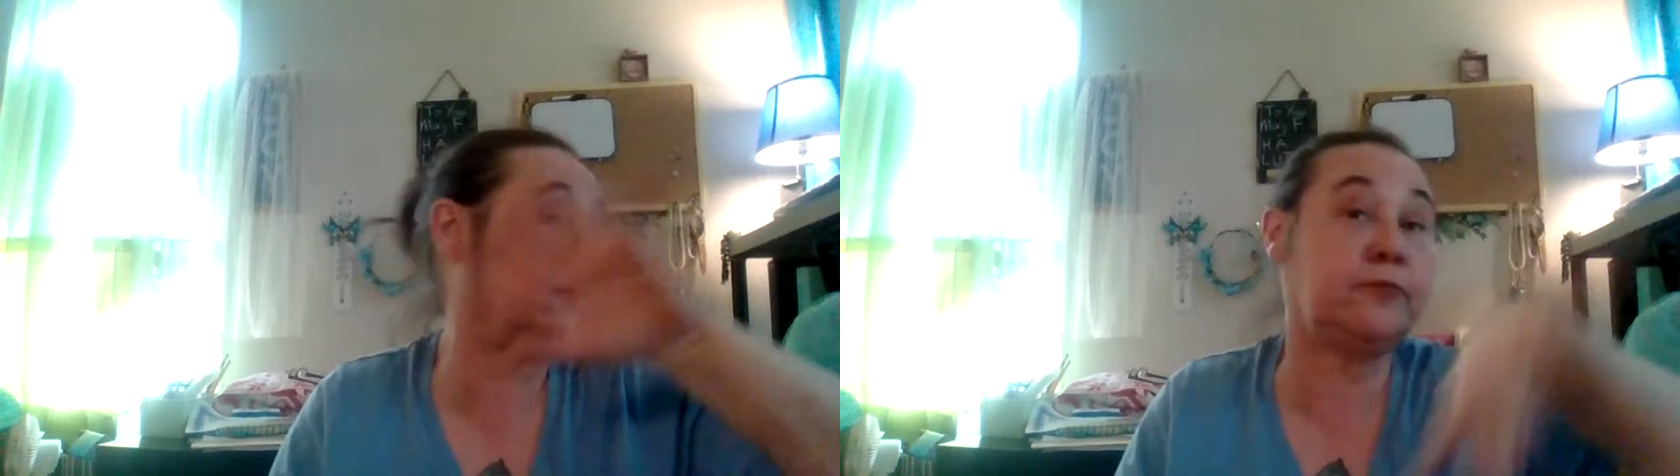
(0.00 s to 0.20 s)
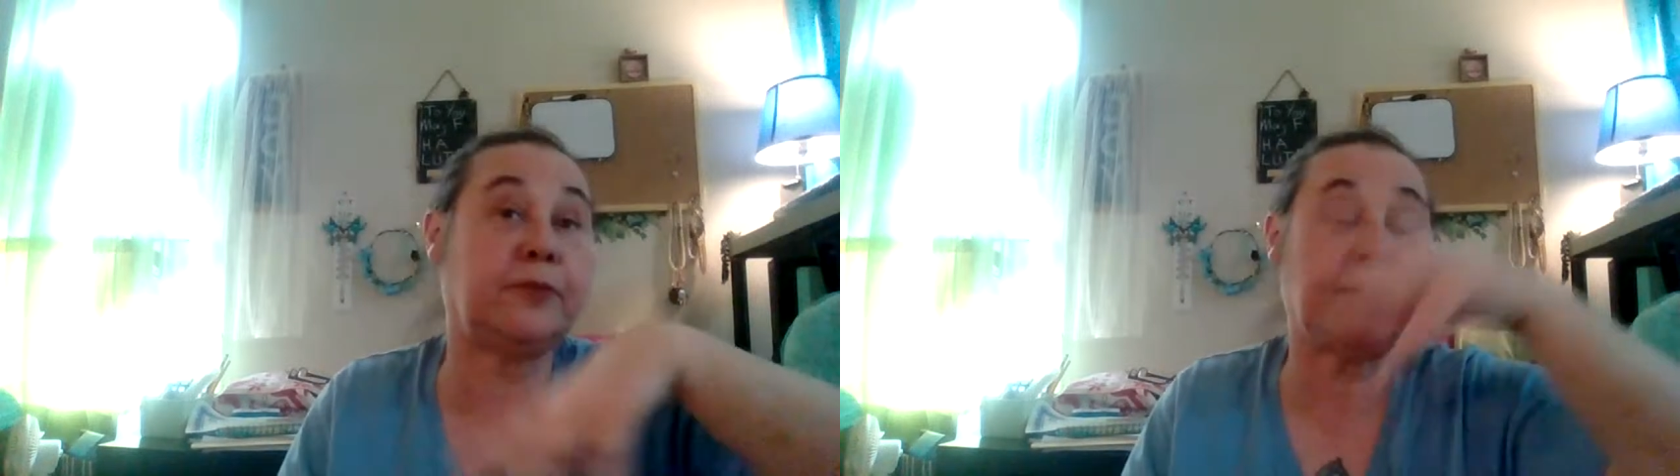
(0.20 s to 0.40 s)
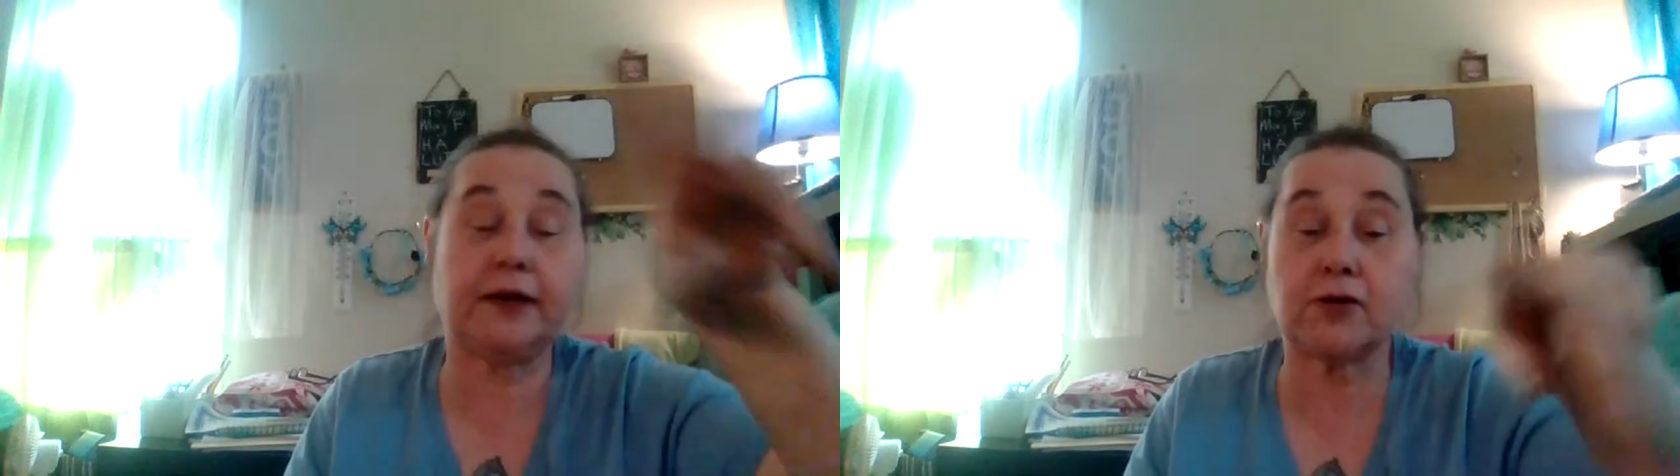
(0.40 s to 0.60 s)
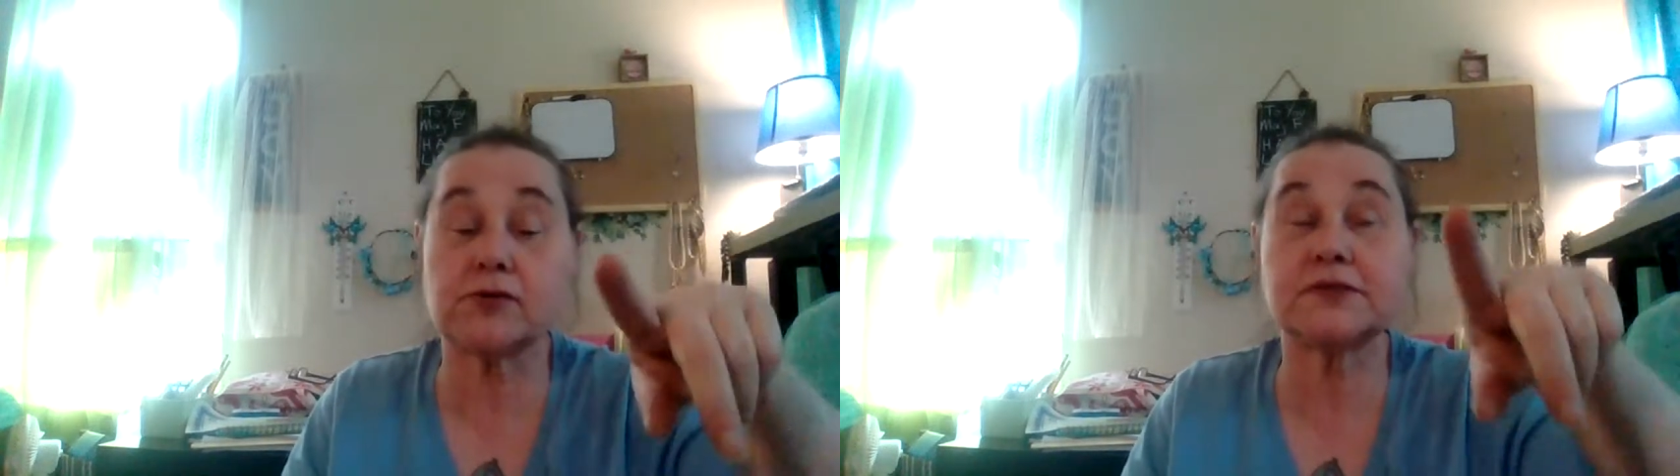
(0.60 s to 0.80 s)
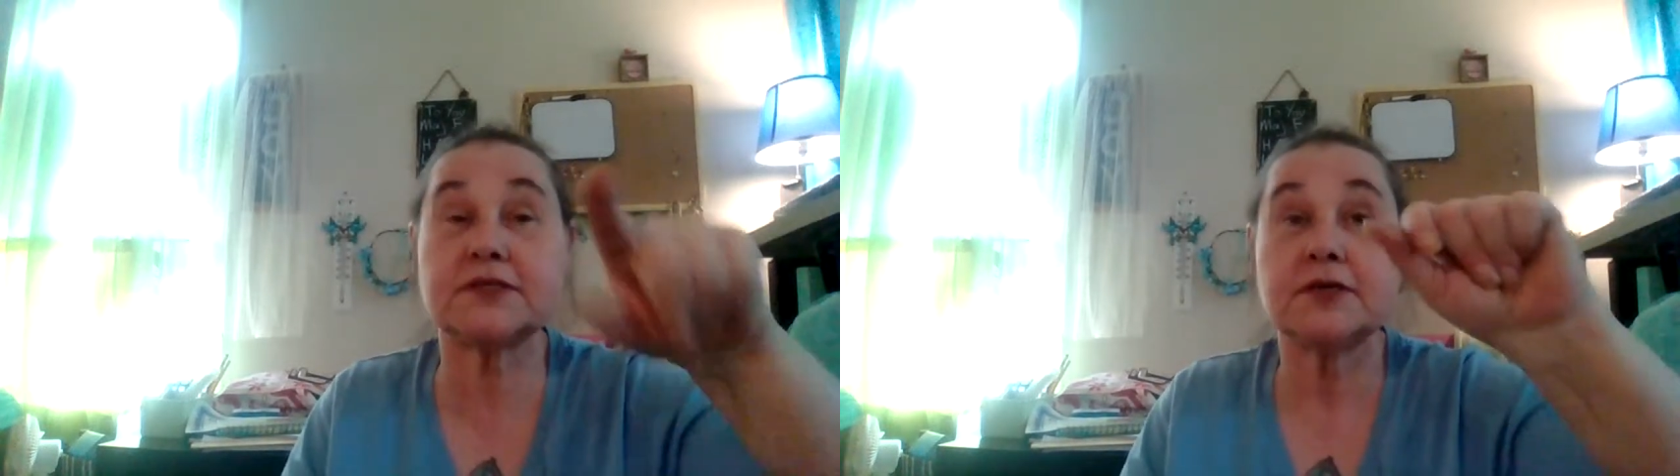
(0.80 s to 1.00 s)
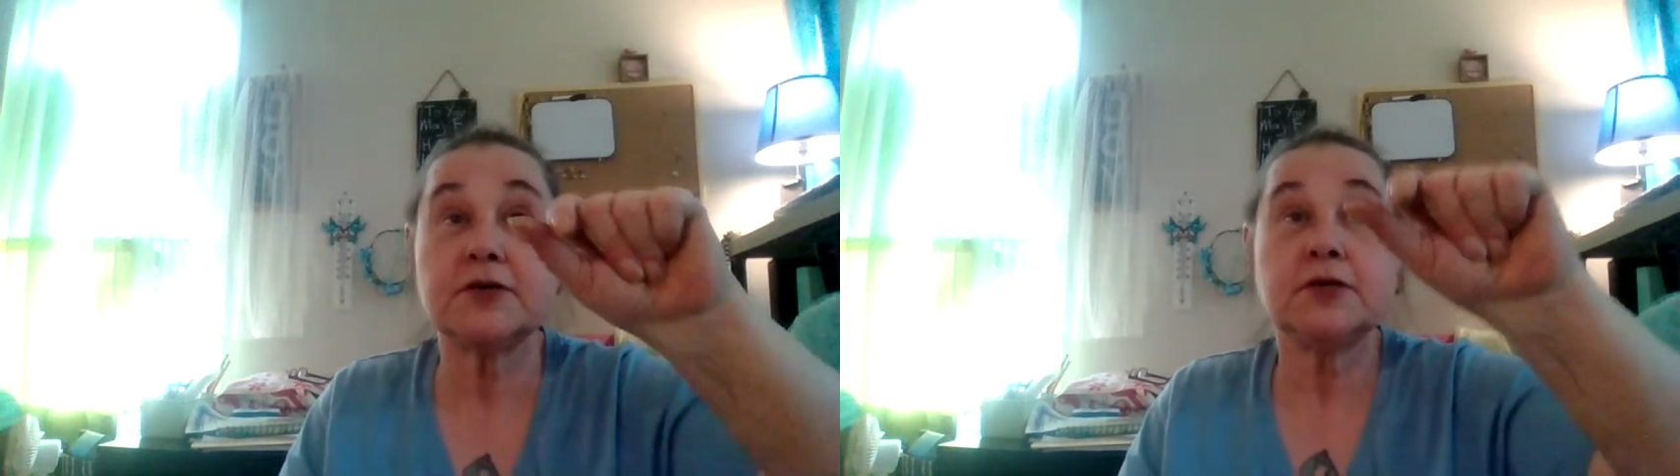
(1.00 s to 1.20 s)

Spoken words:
anybody else,